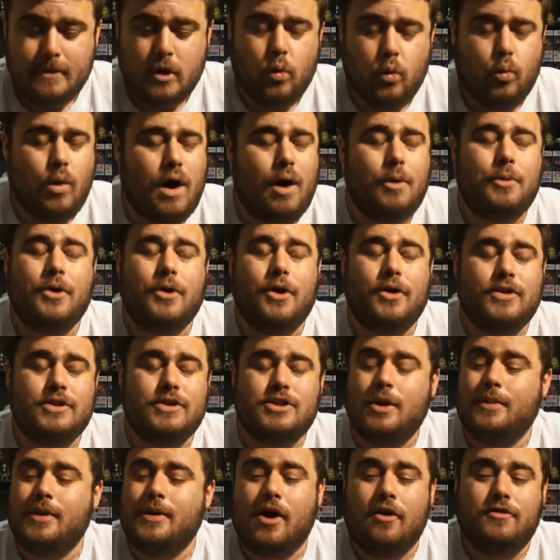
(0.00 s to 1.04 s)
While we're on the
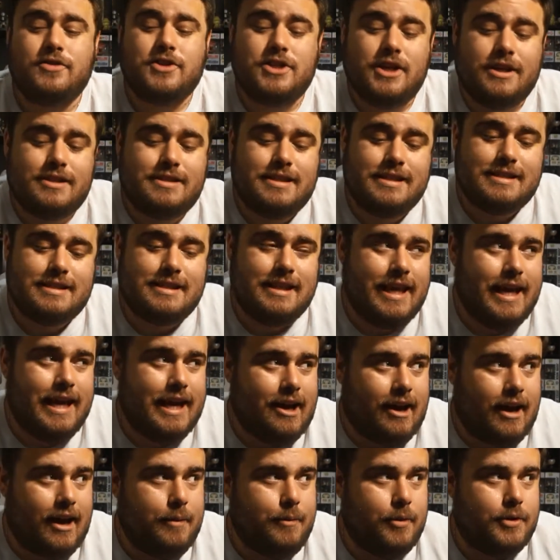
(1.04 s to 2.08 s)
topic of Justice
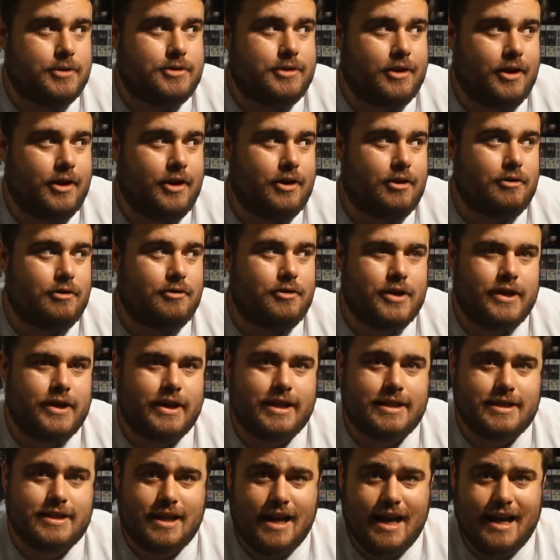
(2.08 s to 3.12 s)
League, I'm also really
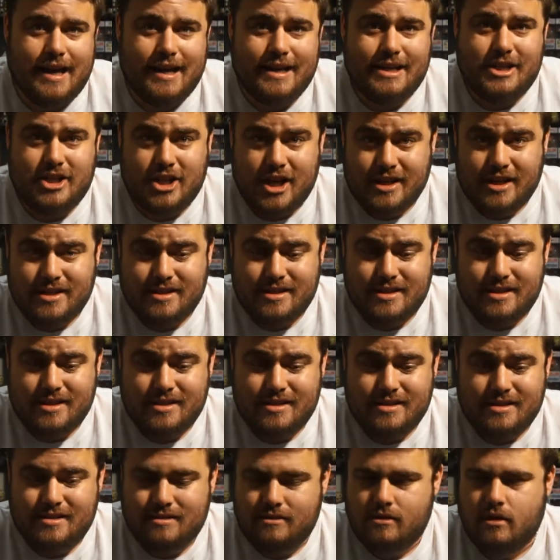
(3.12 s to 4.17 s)
excited.
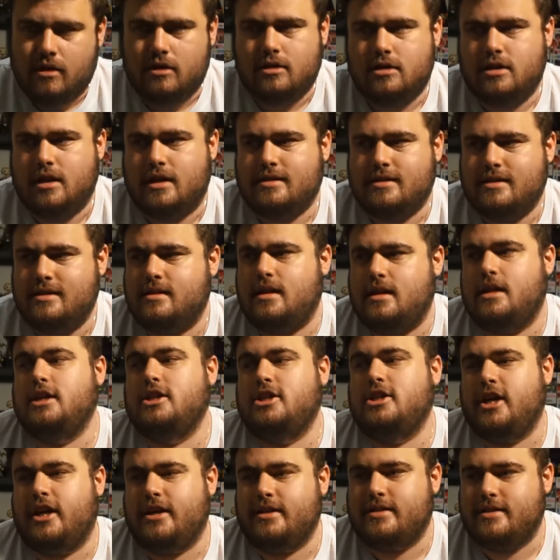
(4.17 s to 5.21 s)
Injustice
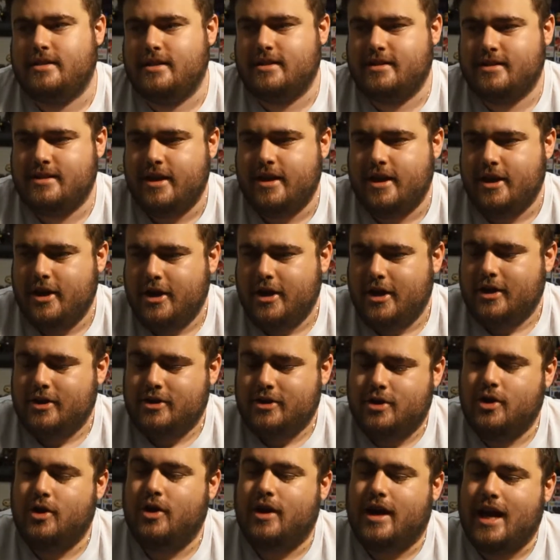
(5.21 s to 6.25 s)

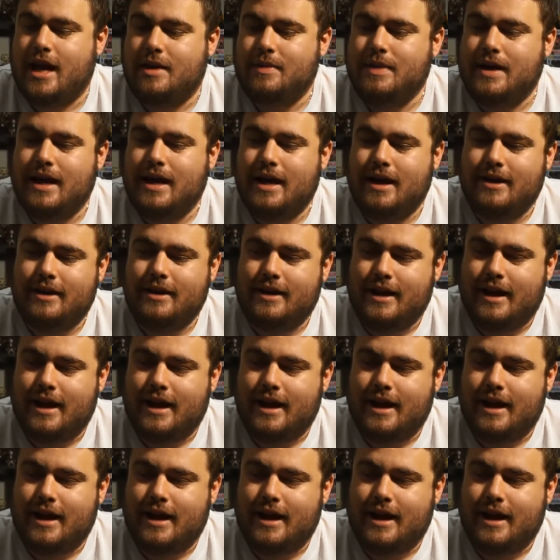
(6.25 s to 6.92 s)
2 came out.